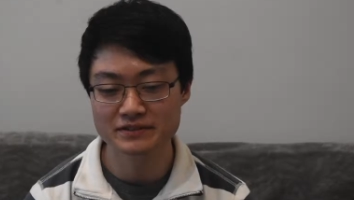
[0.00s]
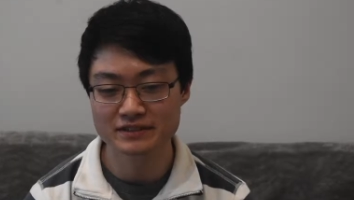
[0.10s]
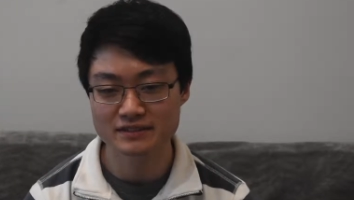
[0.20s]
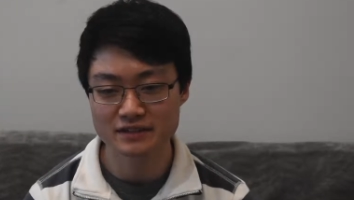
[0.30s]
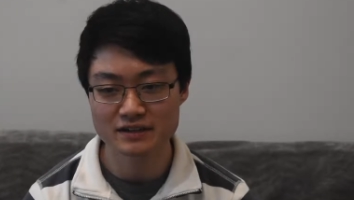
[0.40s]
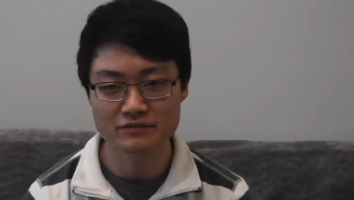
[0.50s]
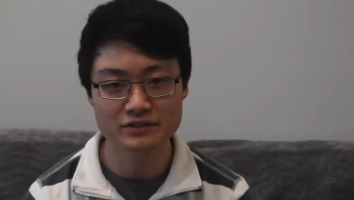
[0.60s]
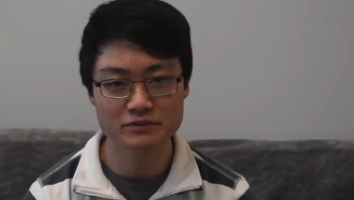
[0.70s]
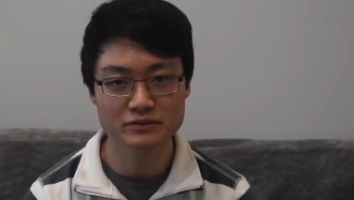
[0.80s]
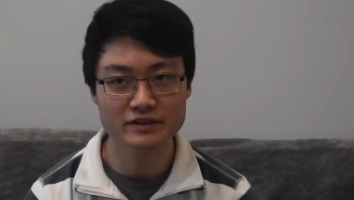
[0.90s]
learned at the
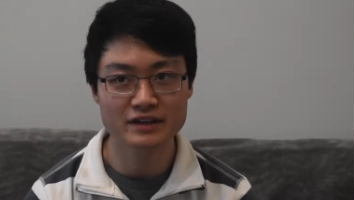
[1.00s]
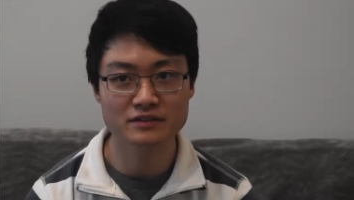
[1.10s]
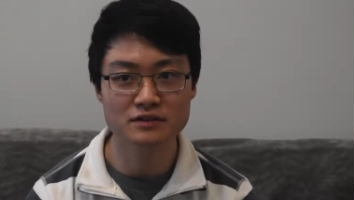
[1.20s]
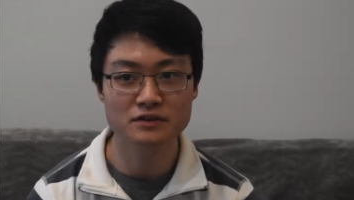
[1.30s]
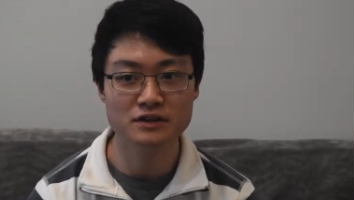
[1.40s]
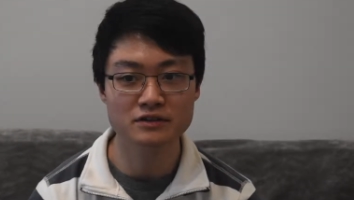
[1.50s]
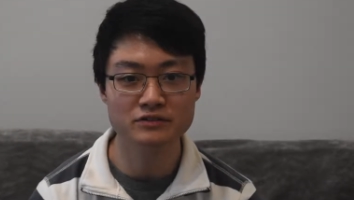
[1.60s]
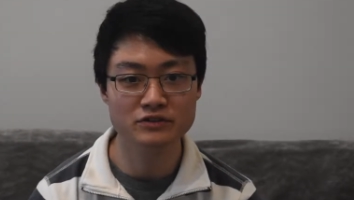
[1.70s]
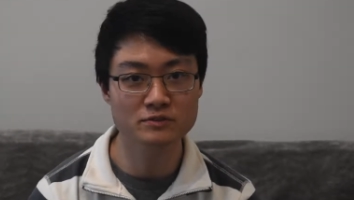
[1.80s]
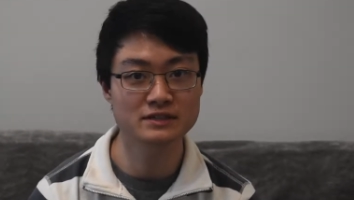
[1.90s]
conference was that there are
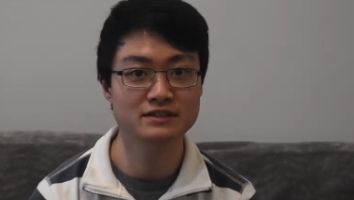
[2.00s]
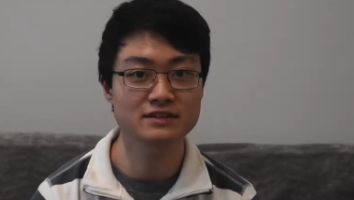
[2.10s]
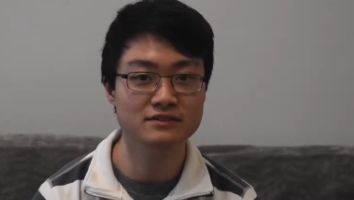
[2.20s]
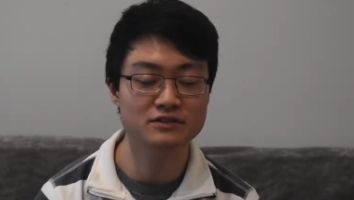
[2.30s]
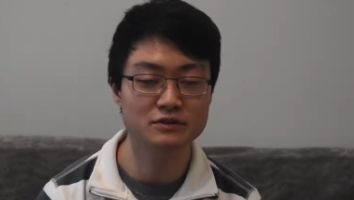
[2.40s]
so many things